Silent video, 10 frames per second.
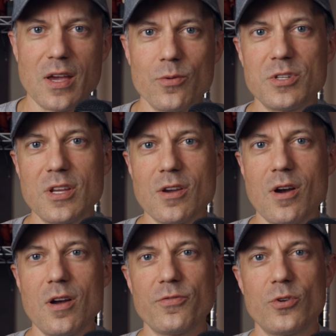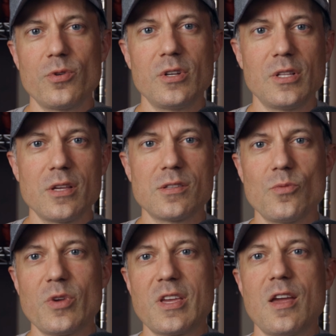I would take off and realize
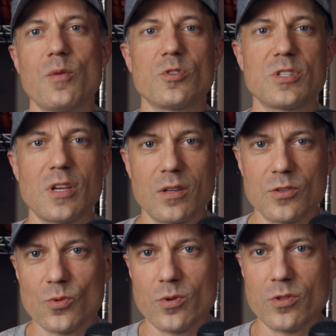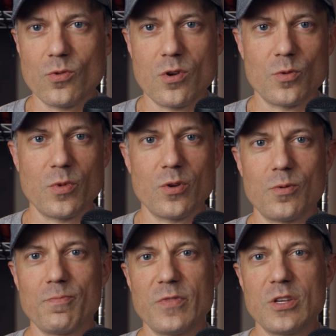that my camera settings were in the wrong
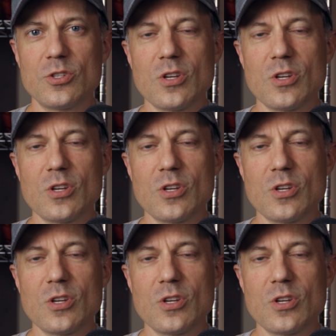mode. These